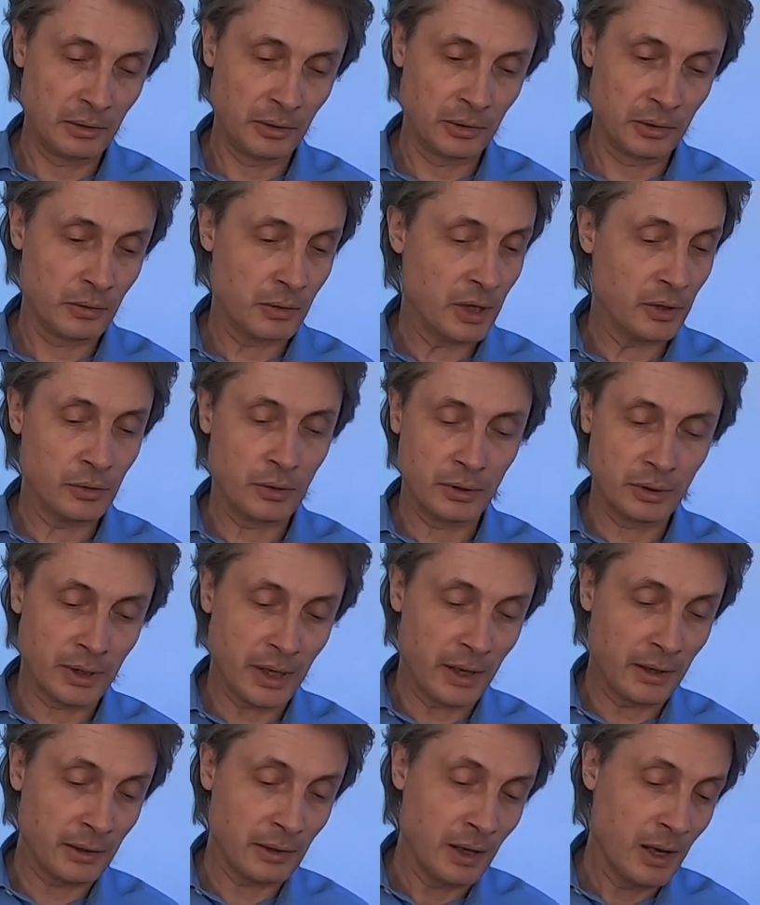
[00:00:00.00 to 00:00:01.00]
You know, I
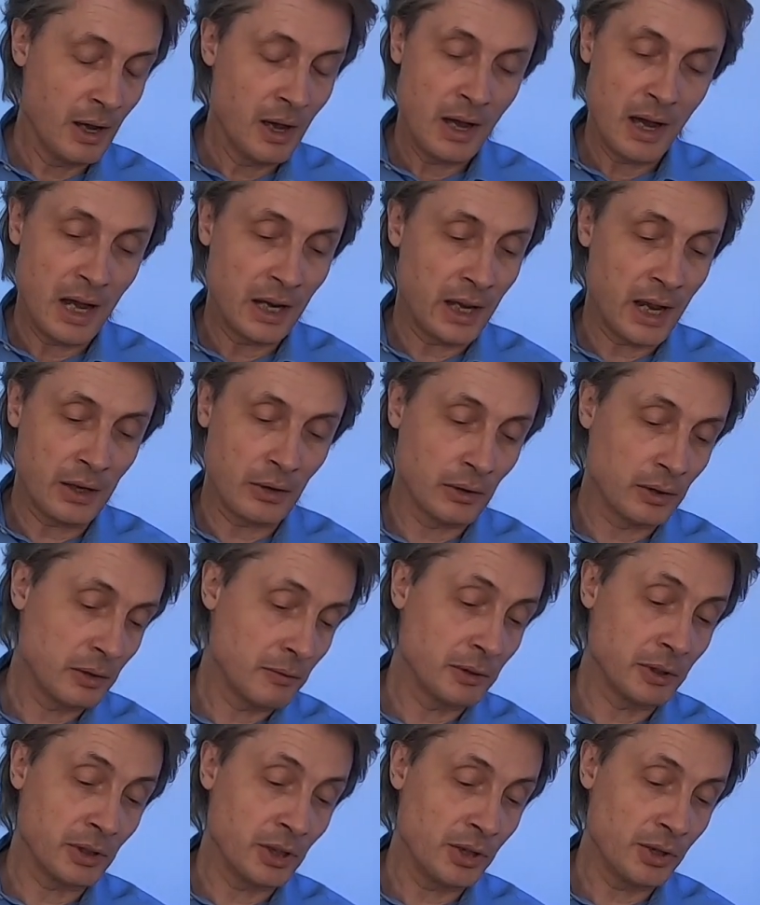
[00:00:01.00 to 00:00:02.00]
cannot
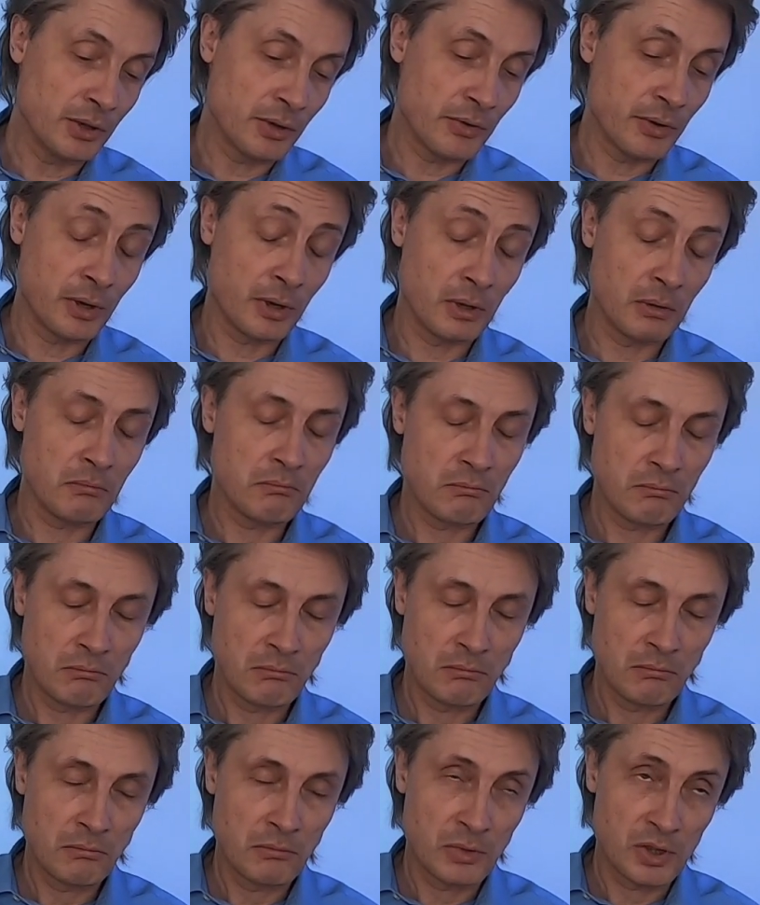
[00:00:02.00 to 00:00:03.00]
even hear the
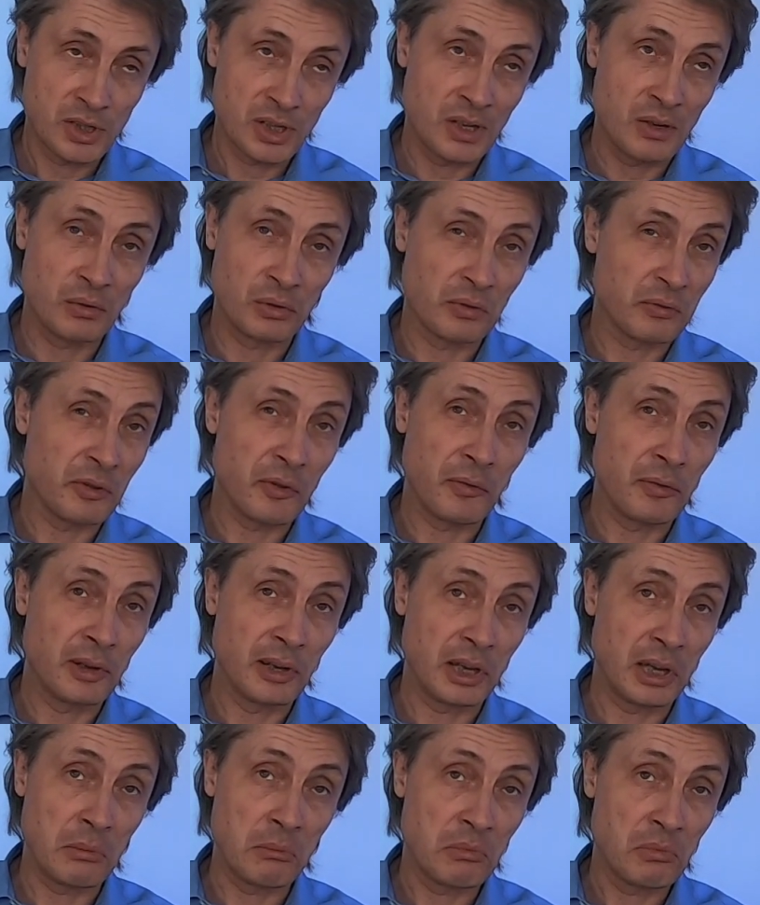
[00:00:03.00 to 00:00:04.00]
sound of the
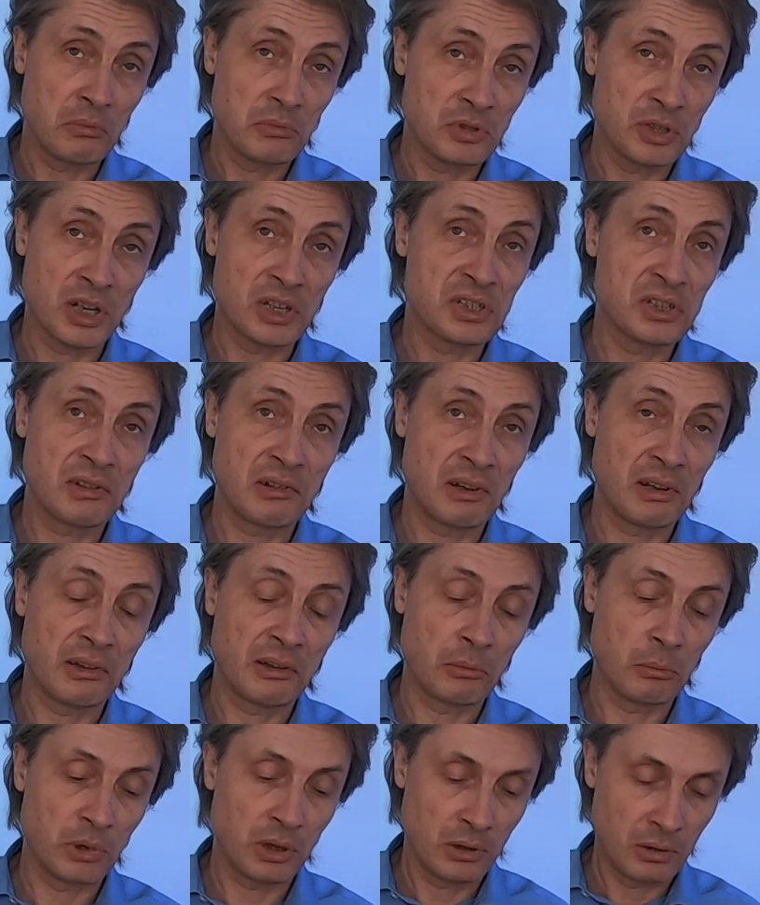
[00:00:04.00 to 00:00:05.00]
flame, just a
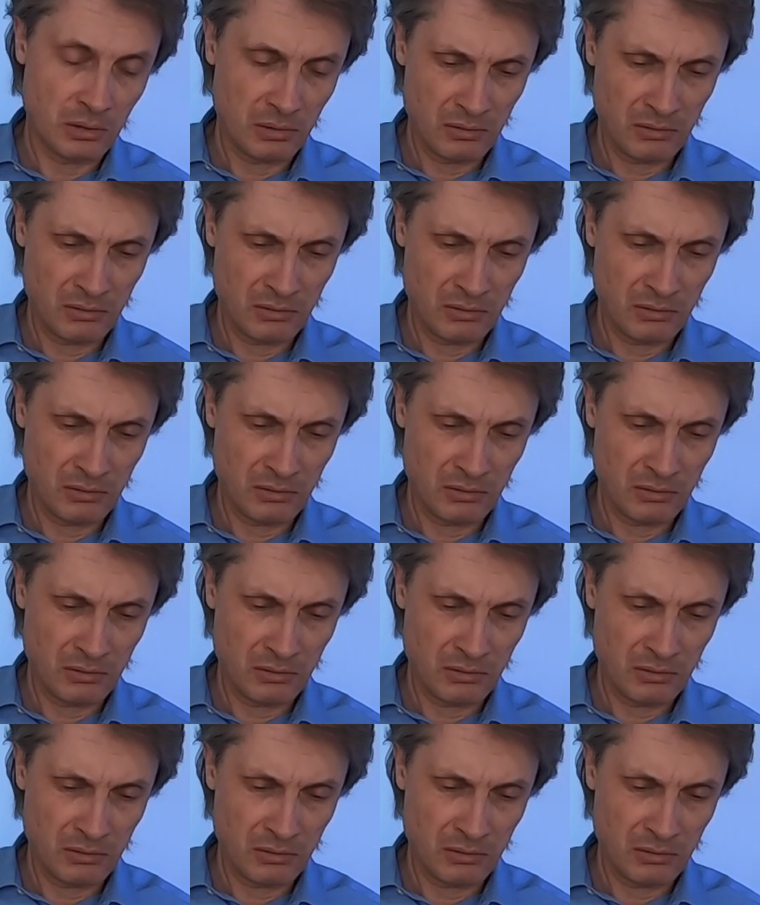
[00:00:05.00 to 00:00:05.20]
little bit,